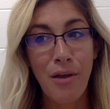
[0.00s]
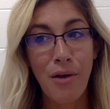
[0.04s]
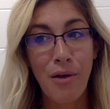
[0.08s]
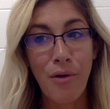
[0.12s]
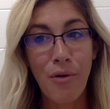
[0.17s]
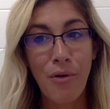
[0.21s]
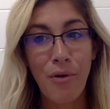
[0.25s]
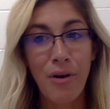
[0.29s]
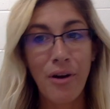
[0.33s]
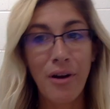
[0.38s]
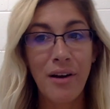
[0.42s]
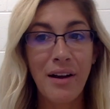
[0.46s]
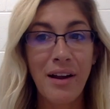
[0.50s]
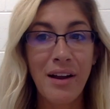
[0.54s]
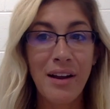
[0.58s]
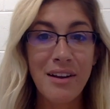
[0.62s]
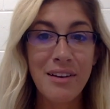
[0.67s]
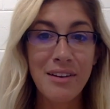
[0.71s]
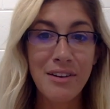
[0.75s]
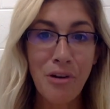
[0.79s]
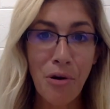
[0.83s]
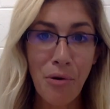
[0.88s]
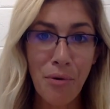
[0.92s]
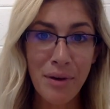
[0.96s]
or
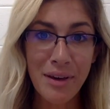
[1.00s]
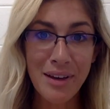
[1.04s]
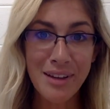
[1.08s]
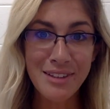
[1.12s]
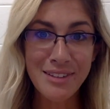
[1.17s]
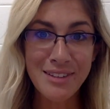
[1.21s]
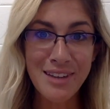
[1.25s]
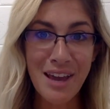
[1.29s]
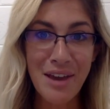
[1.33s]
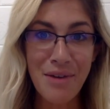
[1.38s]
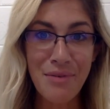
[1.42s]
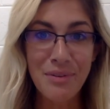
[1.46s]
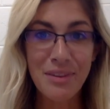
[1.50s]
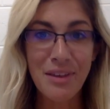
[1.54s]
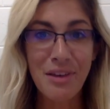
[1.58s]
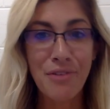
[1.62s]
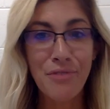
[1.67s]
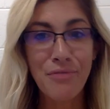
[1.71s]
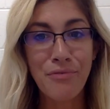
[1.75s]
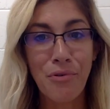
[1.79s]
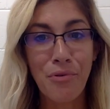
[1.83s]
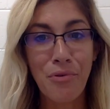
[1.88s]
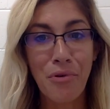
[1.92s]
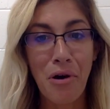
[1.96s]
going a day without a
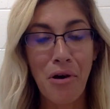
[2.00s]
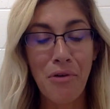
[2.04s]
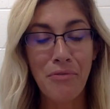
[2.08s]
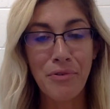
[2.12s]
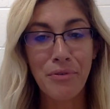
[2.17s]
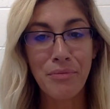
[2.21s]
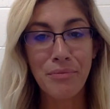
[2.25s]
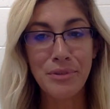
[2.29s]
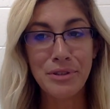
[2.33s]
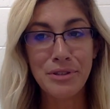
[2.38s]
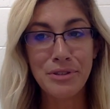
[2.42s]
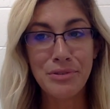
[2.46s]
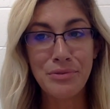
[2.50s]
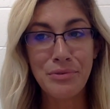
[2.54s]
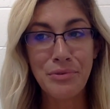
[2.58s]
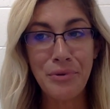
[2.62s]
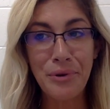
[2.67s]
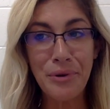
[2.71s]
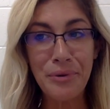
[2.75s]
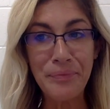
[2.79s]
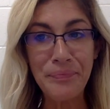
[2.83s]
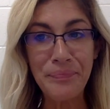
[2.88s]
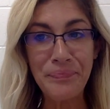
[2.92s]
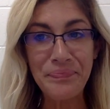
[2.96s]
phone call from the
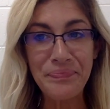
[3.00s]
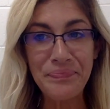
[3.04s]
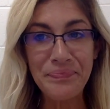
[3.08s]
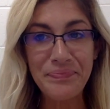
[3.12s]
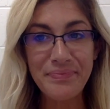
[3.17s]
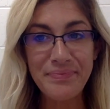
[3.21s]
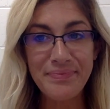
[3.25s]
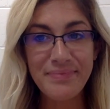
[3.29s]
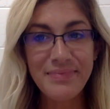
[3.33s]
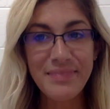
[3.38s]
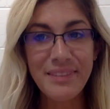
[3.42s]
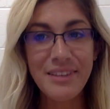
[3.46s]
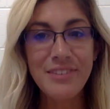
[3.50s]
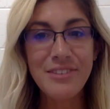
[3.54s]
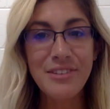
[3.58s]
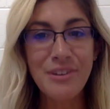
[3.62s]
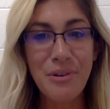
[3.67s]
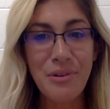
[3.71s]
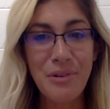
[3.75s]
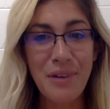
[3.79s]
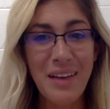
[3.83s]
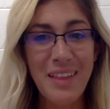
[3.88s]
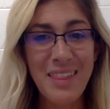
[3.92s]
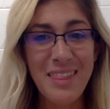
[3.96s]
school.
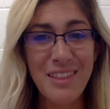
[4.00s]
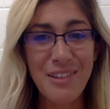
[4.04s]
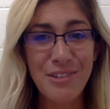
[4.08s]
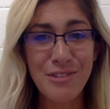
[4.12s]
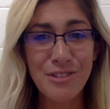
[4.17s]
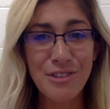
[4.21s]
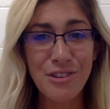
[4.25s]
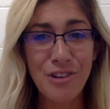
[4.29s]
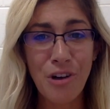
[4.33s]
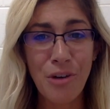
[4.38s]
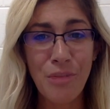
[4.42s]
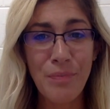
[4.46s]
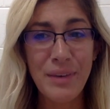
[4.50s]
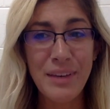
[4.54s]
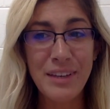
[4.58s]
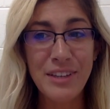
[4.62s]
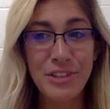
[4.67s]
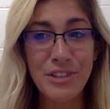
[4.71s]
And those are called being